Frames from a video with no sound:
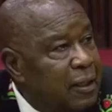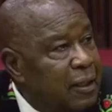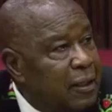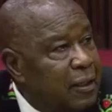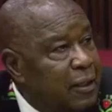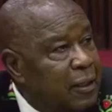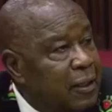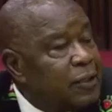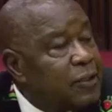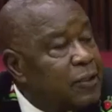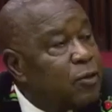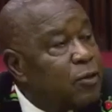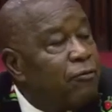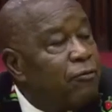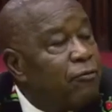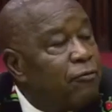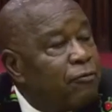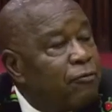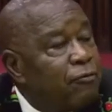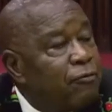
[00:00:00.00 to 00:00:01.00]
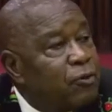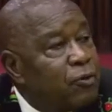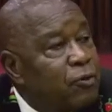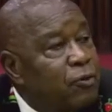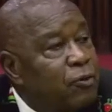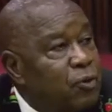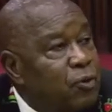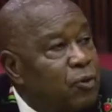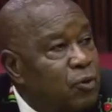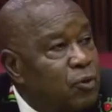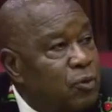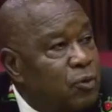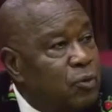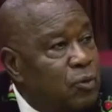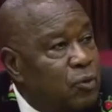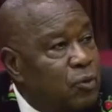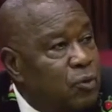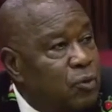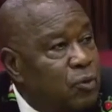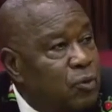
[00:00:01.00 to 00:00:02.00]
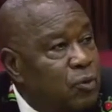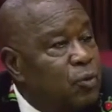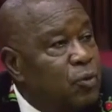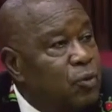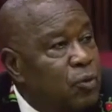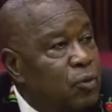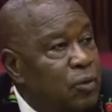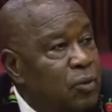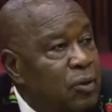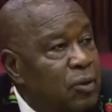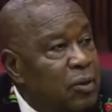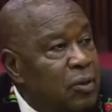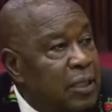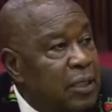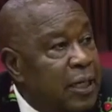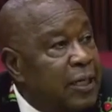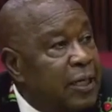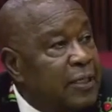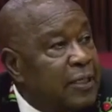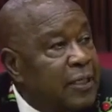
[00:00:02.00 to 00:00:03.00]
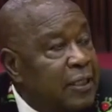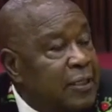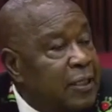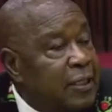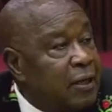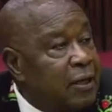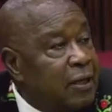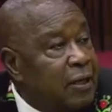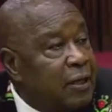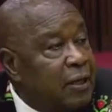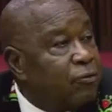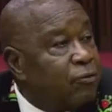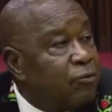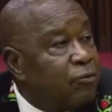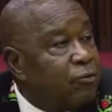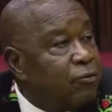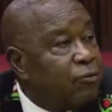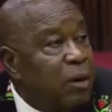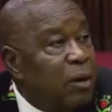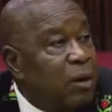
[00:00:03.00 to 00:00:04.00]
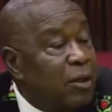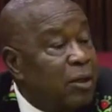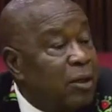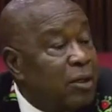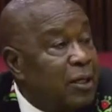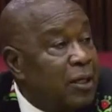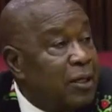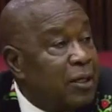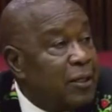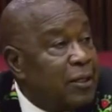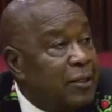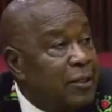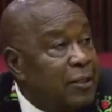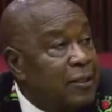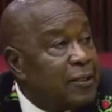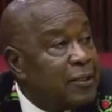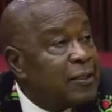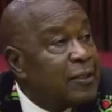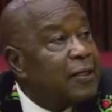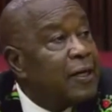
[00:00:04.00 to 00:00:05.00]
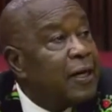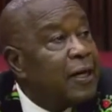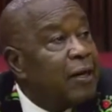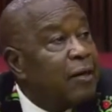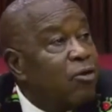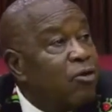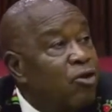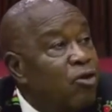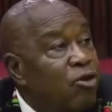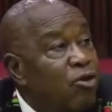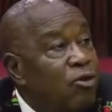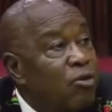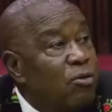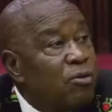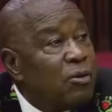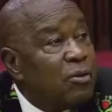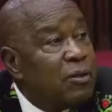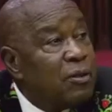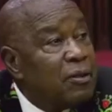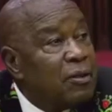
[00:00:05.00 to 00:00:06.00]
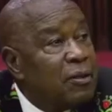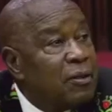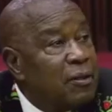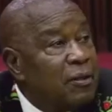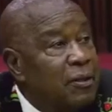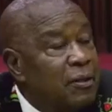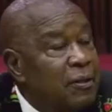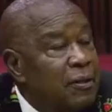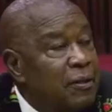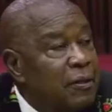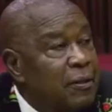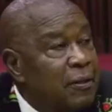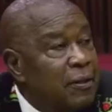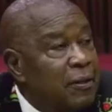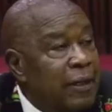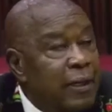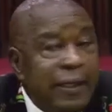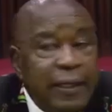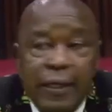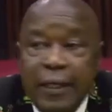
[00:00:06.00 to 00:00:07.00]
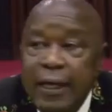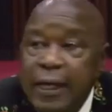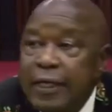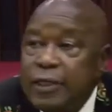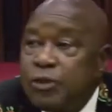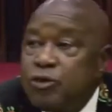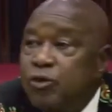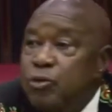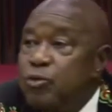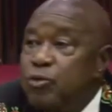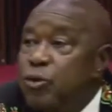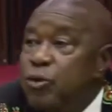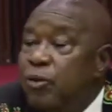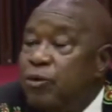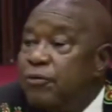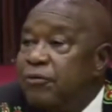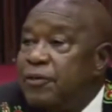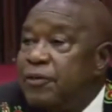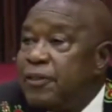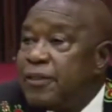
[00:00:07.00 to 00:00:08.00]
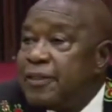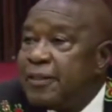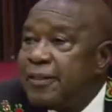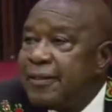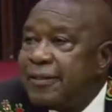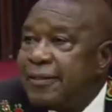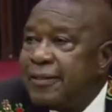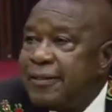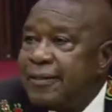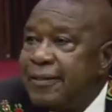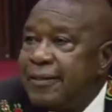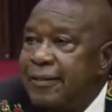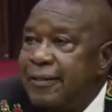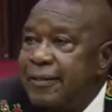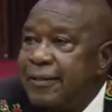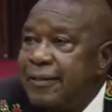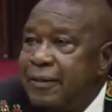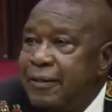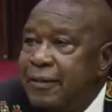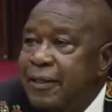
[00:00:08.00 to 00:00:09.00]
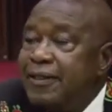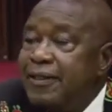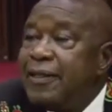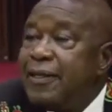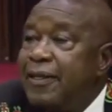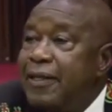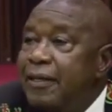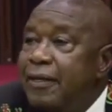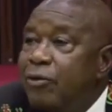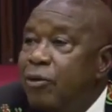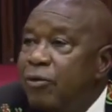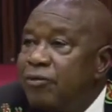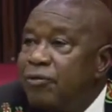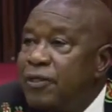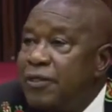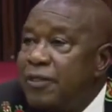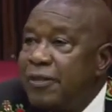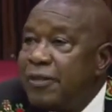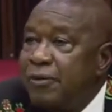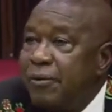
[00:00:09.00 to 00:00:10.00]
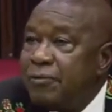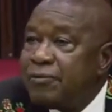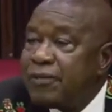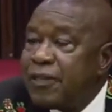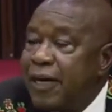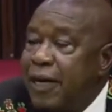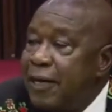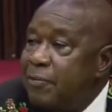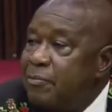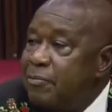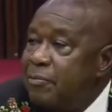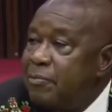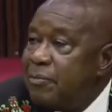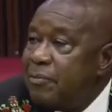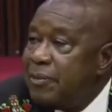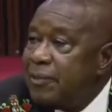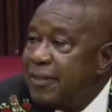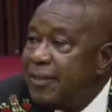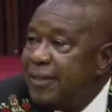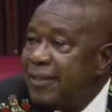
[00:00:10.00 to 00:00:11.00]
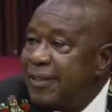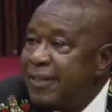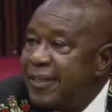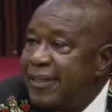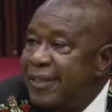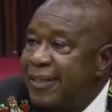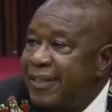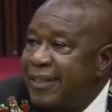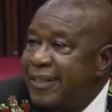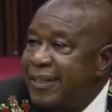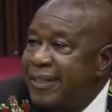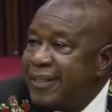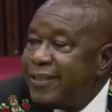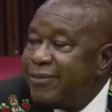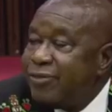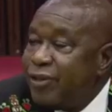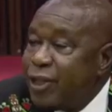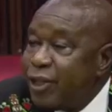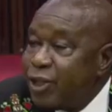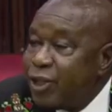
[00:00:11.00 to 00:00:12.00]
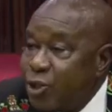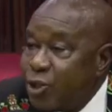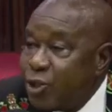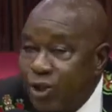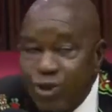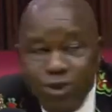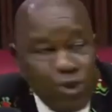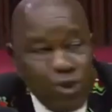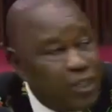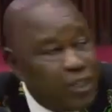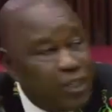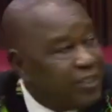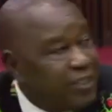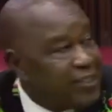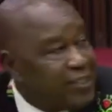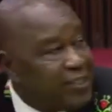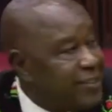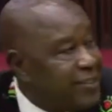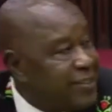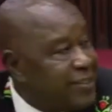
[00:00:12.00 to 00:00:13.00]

heads off to Director General Fulton Mangwanya at CIO. They assumed office in the nick of time at very short notice,